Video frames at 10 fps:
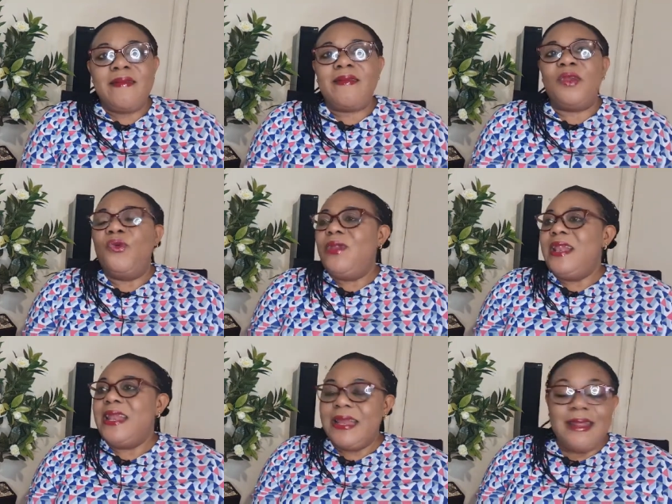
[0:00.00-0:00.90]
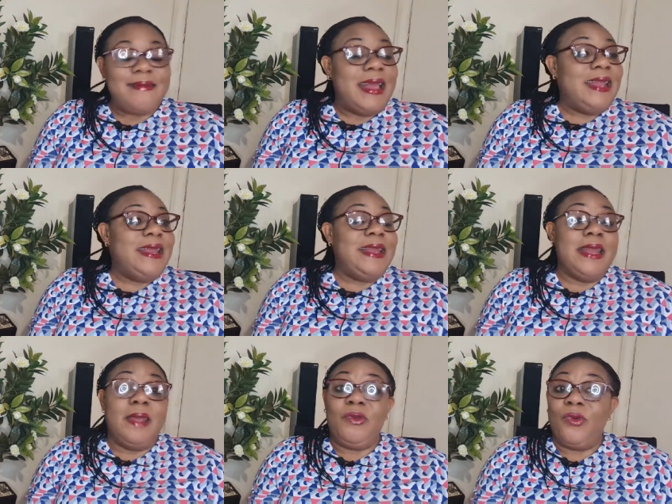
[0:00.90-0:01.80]
single ladies, any
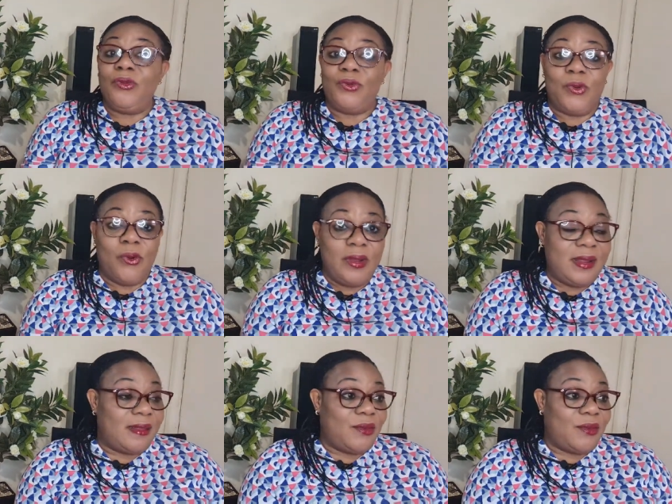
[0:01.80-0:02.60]
name you want to call it.